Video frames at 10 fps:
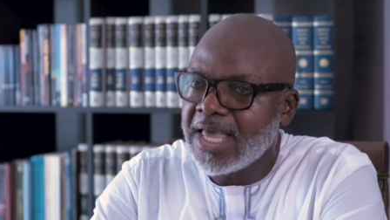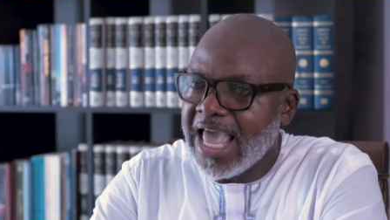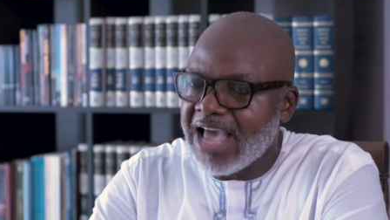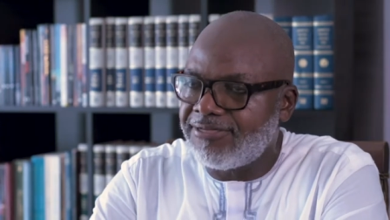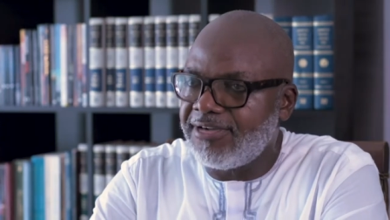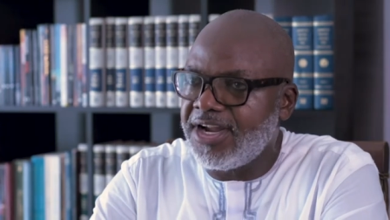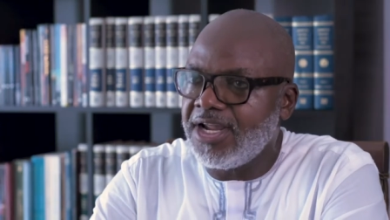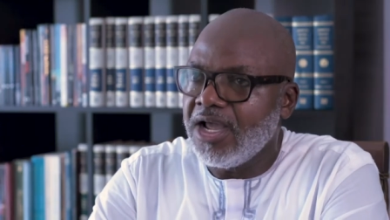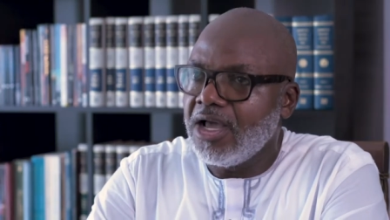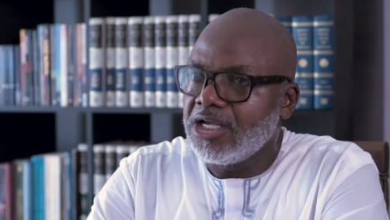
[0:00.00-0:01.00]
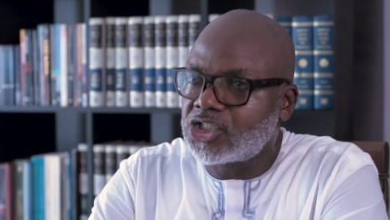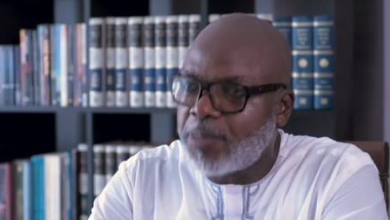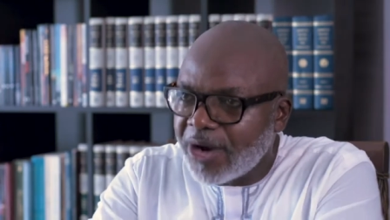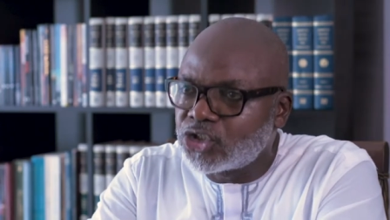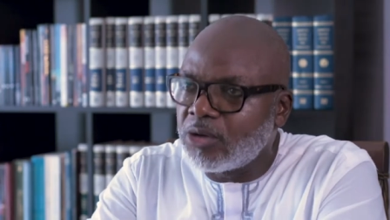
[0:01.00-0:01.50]
Every
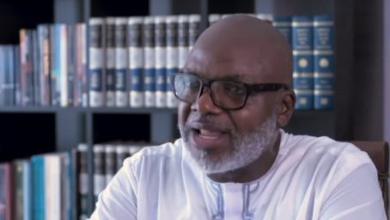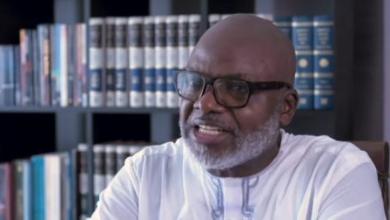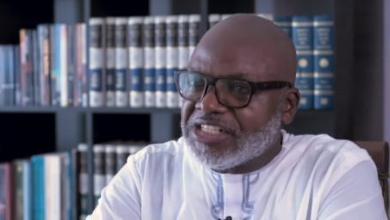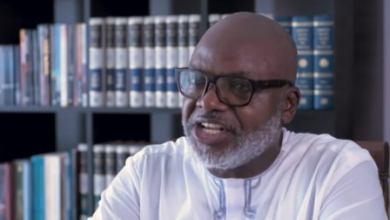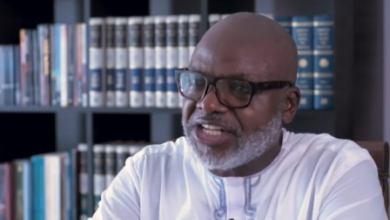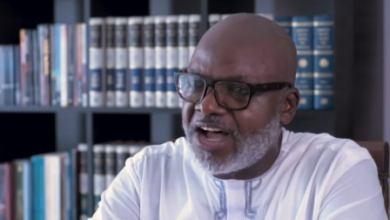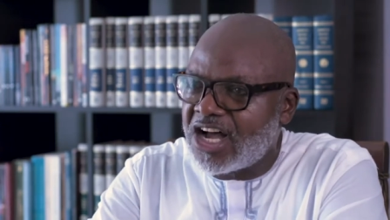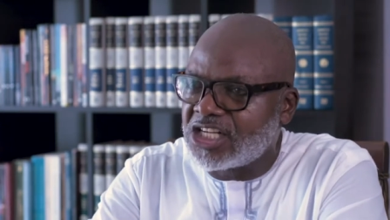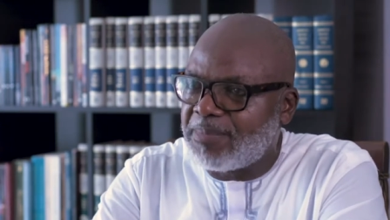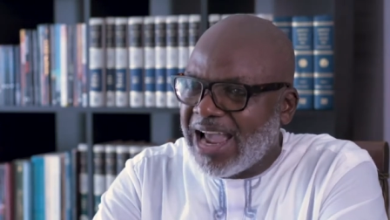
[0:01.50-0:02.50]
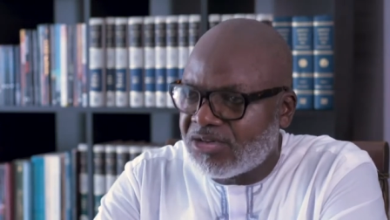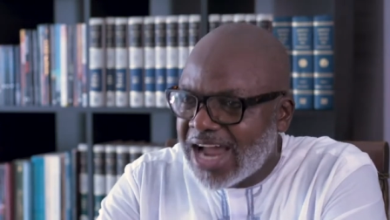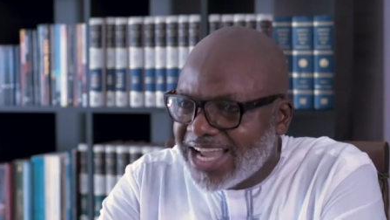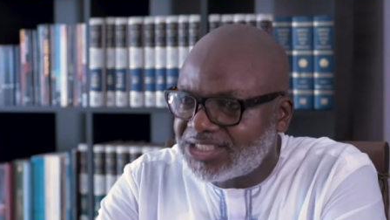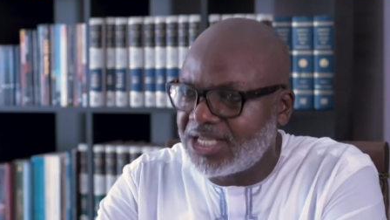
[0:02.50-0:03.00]
spiritual blessing is ours by
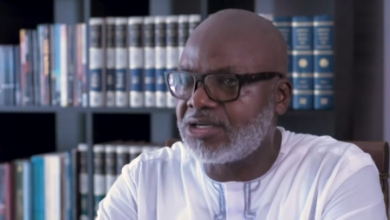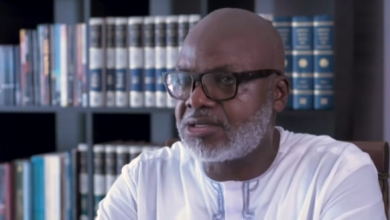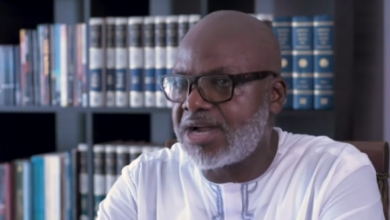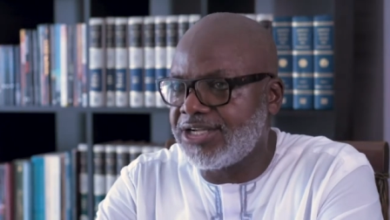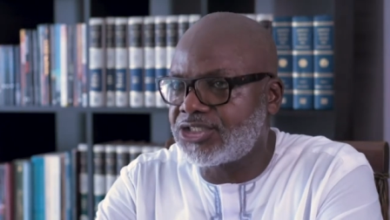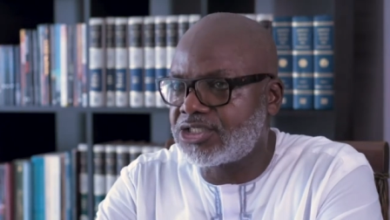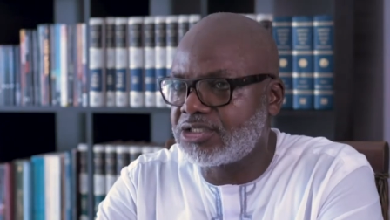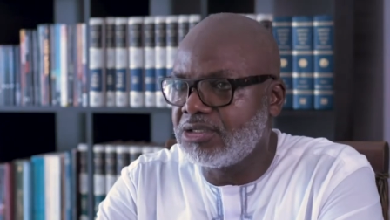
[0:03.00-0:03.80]
right in Christ.